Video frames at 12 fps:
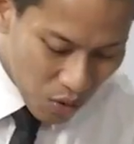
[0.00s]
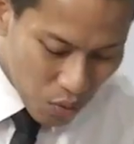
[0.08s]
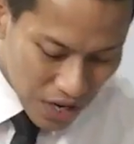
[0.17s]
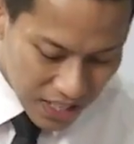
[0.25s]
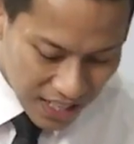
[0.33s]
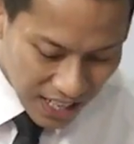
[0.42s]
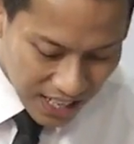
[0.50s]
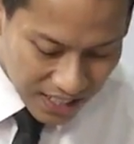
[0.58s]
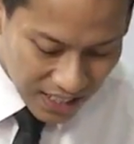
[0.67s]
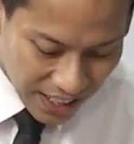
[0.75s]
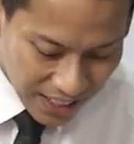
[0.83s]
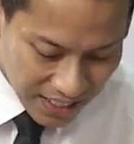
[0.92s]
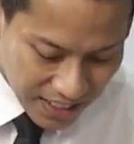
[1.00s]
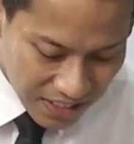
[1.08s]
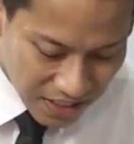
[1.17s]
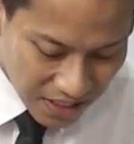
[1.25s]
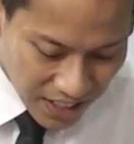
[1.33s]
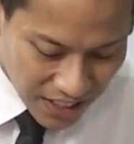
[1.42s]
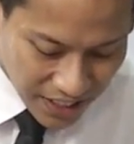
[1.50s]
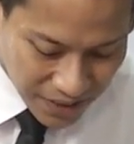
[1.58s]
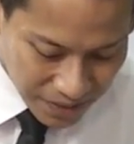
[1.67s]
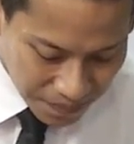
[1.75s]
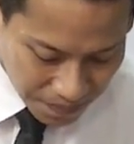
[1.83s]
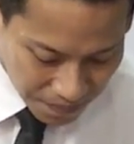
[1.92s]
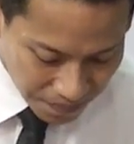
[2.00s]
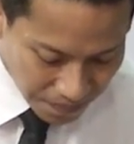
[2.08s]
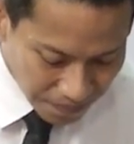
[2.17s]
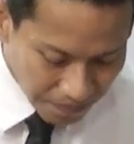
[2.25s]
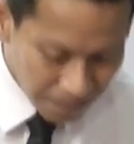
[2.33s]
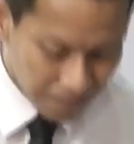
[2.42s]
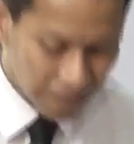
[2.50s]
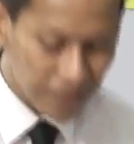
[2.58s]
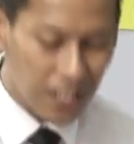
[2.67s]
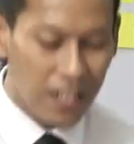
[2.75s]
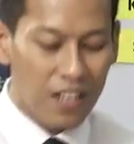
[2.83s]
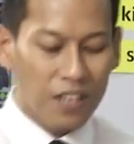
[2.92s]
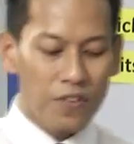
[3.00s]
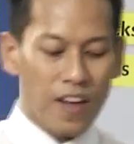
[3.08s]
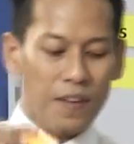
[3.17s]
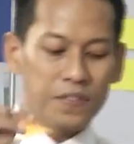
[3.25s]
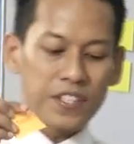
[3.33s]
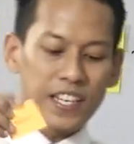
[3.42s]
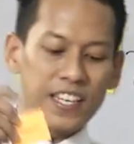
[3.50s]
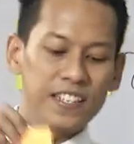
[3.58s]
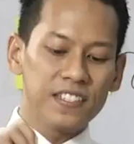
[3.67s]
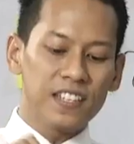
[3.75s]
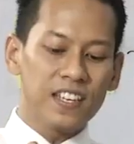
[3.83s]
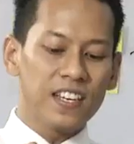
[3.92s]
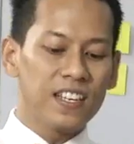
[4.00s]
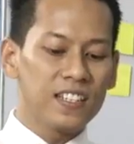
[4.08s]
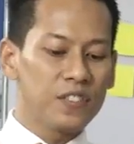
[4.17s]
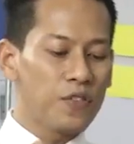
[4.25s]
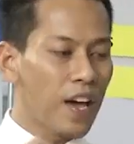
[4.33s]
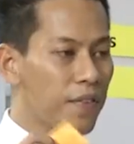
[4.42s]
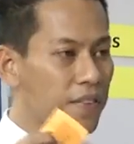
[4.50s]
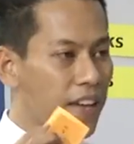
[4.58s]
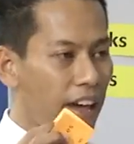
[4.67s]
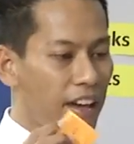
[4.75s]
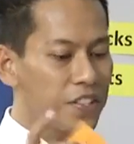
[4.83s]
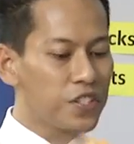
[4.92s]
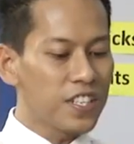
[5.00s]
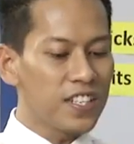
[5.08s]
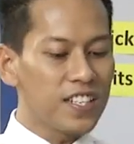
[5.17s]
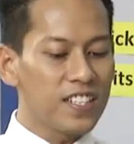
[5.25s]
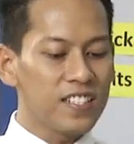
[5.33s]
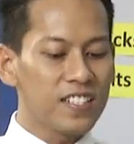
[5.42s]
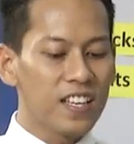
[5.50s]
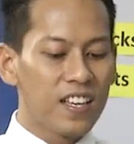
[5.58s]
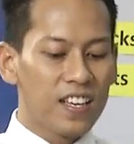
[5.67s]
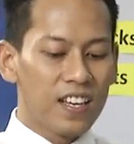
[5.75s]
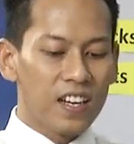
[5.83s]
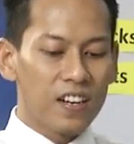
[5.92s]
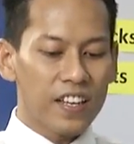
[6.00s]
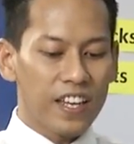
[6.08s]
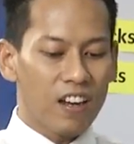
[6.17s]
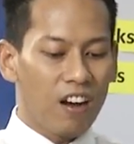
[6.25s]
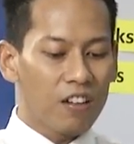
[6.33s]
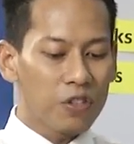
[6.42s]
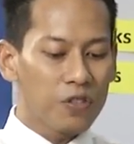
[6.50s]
are word cards like this, alright? You have chasers, you have catches, okay? All